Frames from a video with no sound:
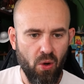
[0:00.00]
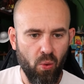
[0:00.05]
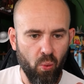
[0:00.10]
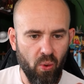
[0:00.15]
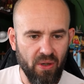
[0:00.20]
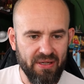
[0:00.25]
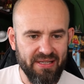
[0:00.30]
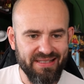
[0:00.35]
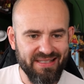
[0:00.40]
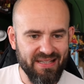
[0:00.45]

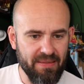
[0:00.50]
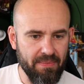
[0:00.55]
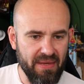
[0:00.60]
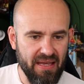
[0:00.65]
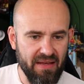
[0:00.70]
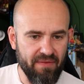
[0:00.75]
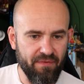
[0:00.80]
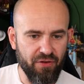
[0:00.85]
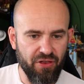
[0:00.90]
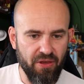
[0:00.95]
What does it
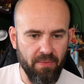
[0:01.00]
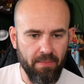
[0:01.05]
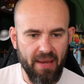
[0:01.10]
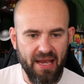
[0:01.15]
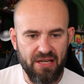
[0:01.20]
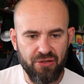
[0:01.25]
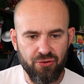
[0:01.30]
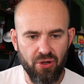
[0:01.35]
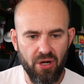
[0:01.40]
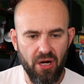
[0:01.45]
mean for the
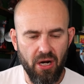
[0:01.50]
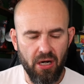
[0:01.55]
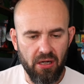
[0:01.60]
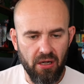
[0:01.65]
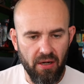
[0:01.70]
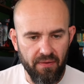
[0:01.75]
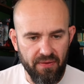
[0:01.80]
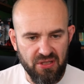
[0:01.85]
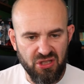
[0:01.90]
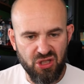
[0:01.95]
matriarch
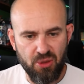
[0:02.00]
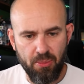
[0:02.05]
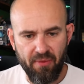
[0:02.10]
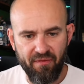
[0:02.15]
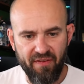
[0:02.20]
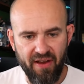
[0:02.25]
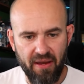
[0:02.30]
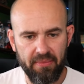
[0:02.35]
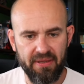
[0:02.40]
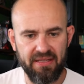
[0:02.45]
of the
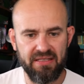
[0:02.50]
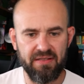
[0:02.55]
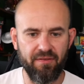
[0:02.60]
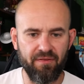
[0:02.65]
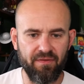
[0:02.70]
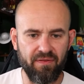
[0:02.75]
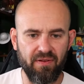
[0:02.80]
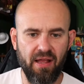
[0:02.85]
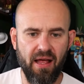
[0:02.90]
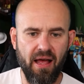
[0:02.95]
superfamily to
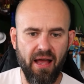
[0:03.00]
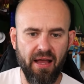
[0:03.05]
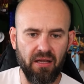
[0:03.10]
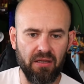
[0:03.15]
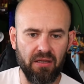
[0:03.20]
fly